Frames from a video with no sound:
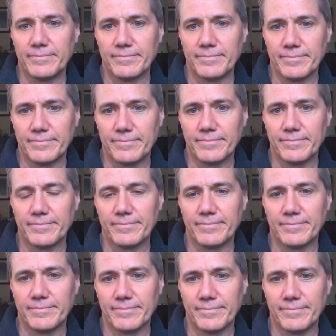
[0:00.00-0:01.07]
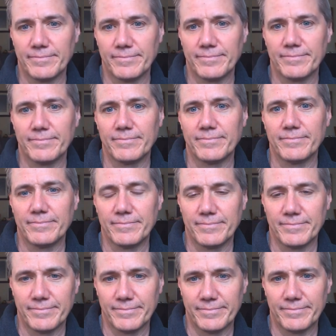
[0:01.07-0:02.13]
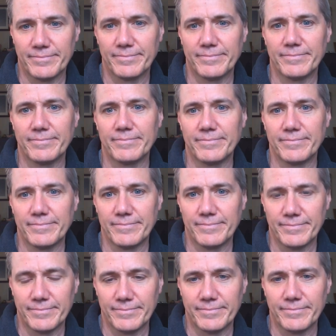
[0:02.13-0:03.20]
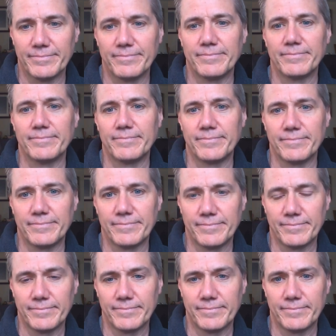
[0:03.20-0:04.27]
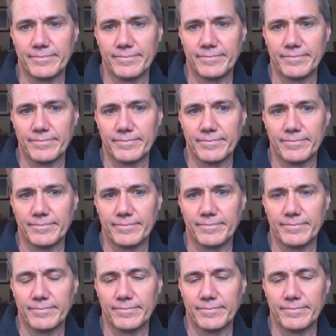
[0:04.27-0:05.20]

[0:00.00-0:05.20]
(not speaking)